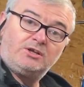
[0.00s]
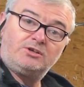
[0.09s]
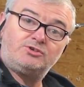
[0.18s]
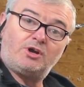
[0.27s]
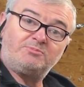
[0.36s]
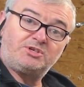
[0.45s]

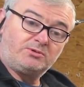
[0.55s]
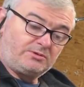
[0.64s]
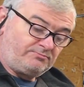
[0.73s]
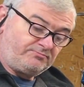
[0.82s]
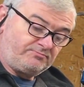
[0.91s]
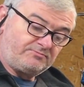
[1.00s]
drop
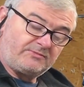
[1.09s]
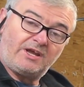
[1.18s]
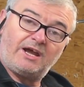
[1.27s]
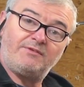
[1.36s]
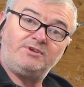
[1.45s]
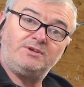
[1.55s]
tool,
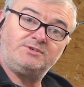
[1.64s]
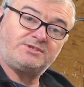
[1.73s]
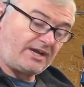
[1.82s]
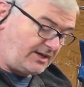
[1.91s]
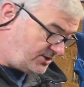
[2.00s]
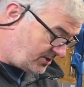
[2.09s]
I've used
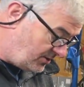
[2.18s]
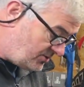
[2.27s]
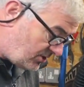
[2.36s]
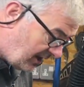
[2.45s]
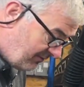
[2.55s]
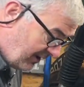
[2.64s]
a
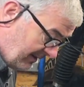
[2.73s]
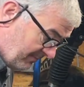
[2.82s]
screwdriver,